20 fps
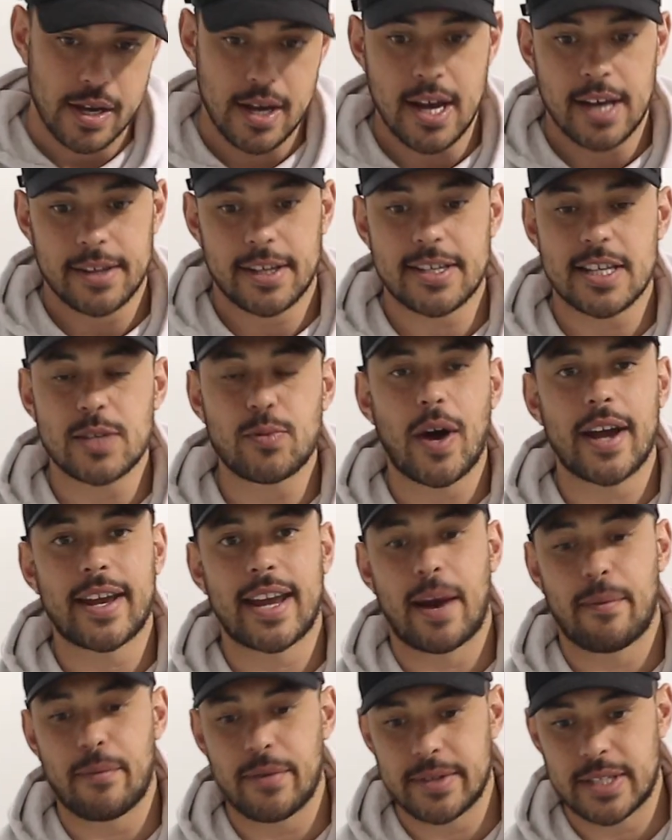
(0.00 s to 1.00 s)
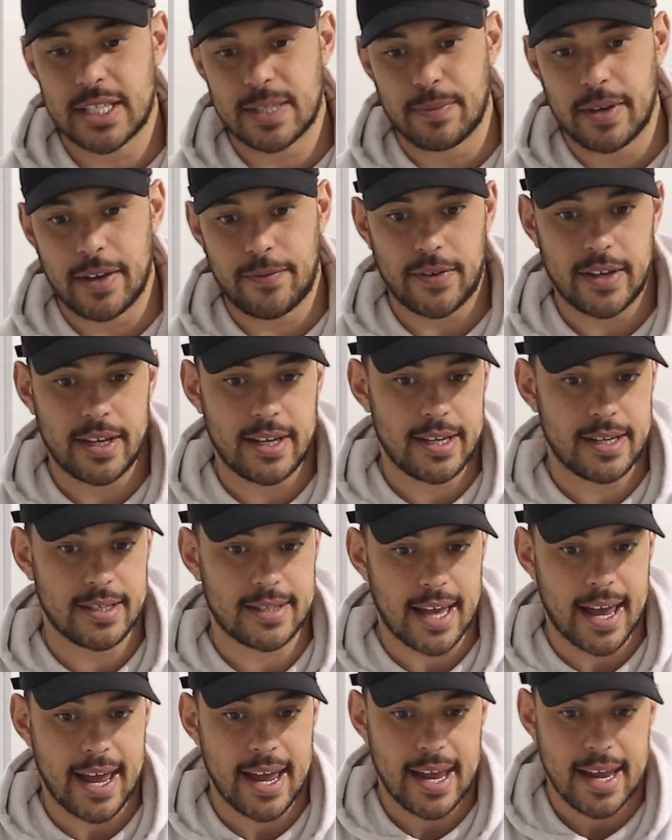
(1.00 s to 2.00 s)
This is why Cameron Smith is
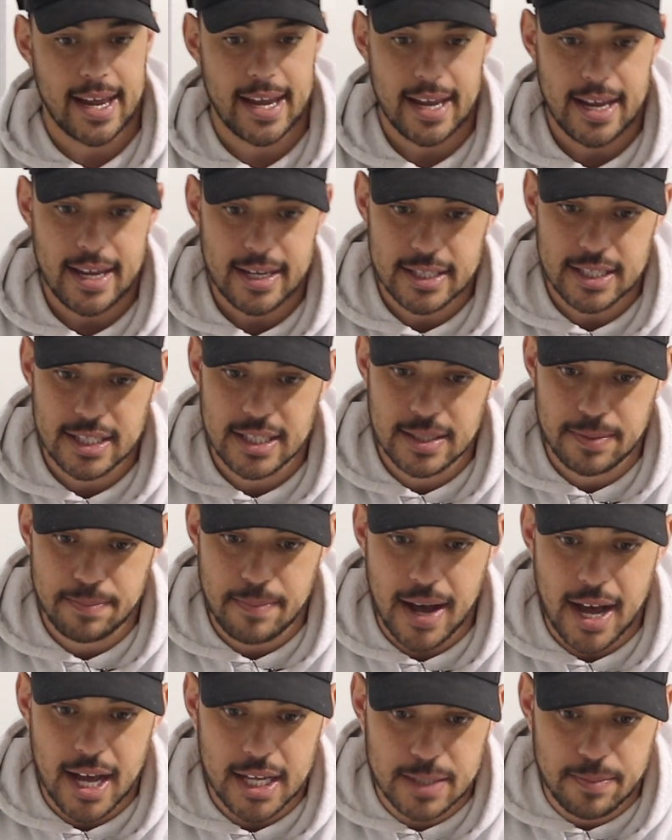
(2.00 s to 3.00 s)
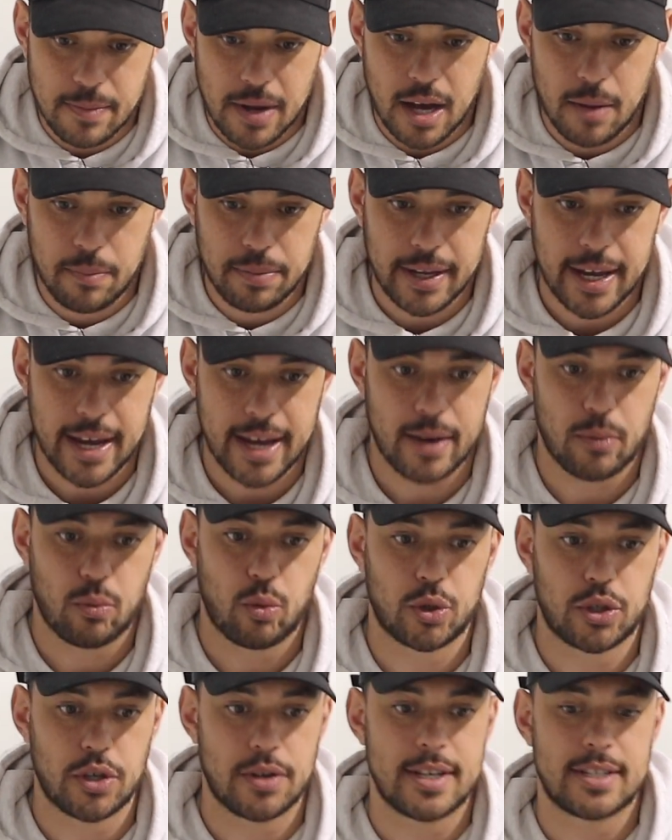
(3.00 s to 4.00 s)
a smart player, and
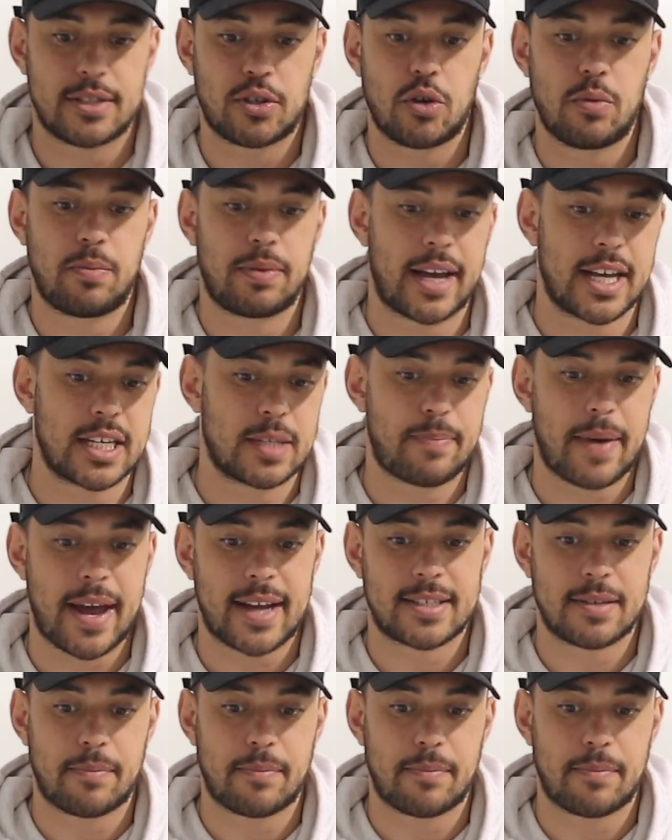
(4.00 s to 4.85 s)
we'll do these 2 plays back to